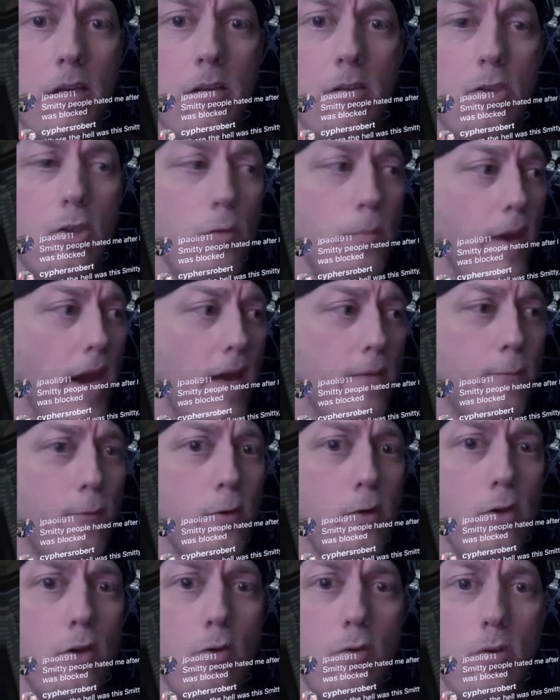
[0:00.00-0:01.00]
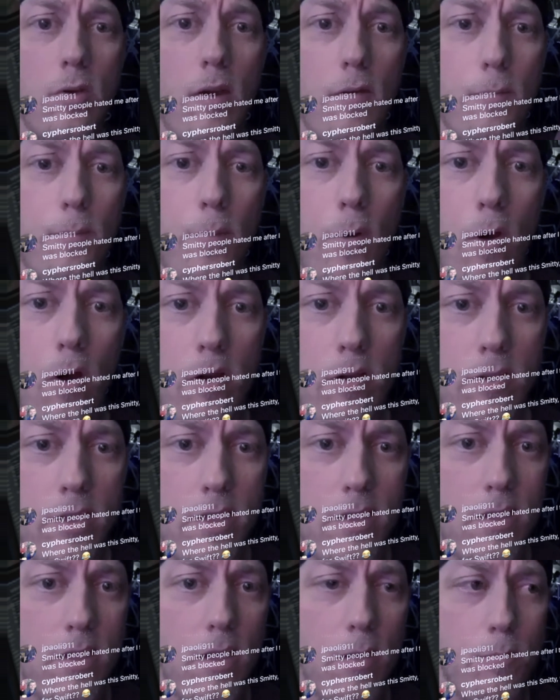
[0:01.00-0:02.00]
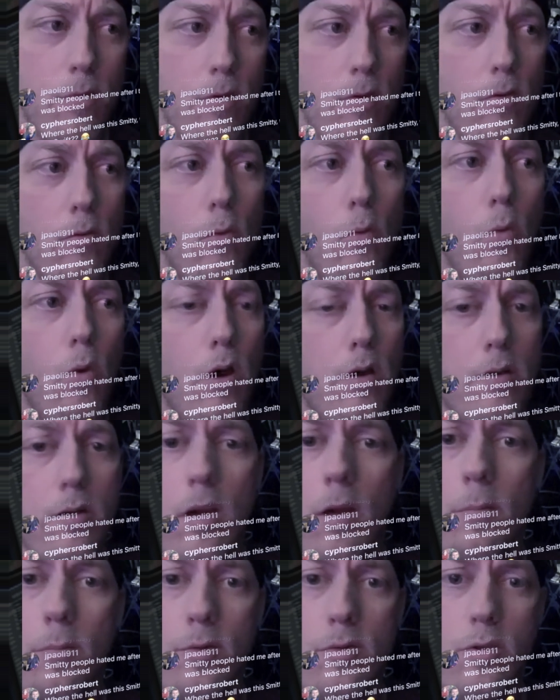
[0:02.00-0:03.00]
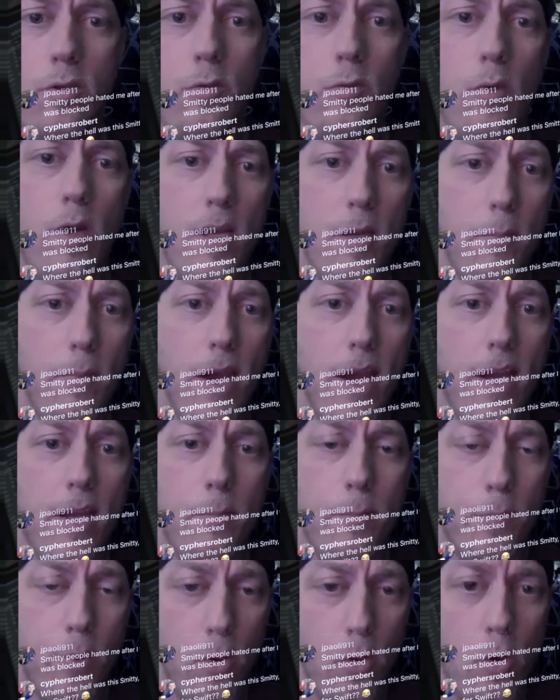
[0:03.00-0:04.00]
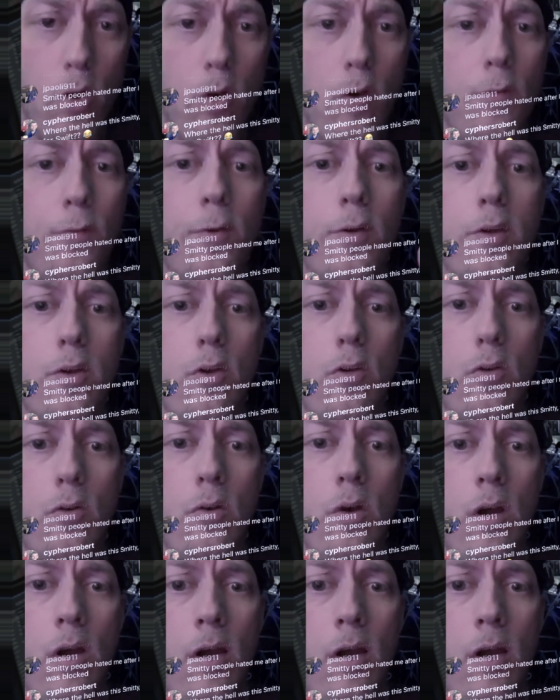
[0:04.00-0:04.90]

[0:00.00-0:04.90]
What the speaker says: Too bad for you, you have Barkley, the number one or number two running back. And boo-hoo for you